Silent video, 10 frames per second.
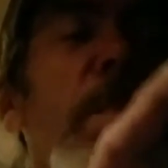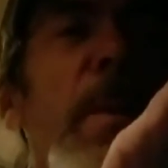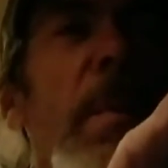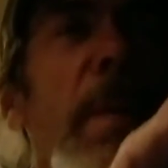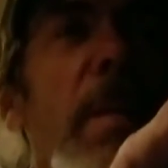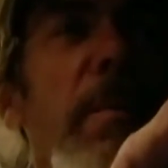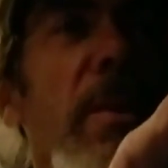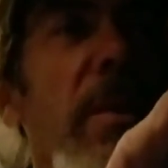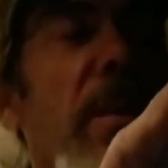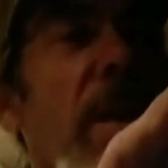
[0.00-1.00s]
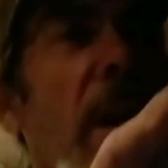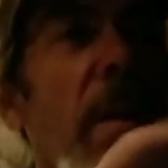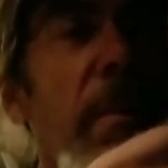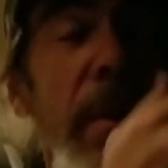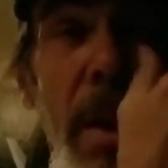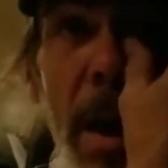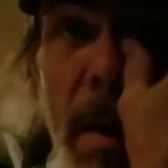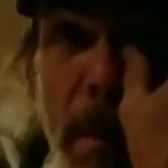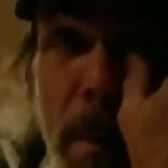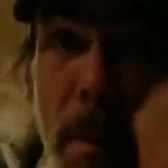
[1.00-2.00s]
coming up to stop
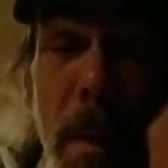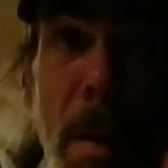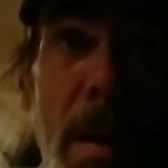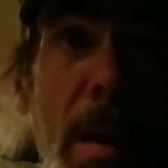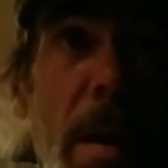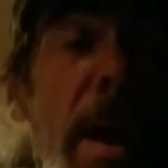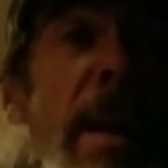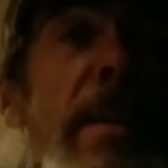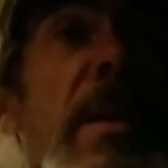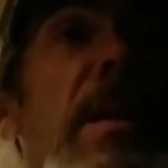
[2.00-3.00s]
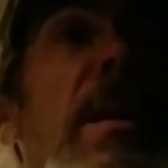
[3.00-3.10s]
exit.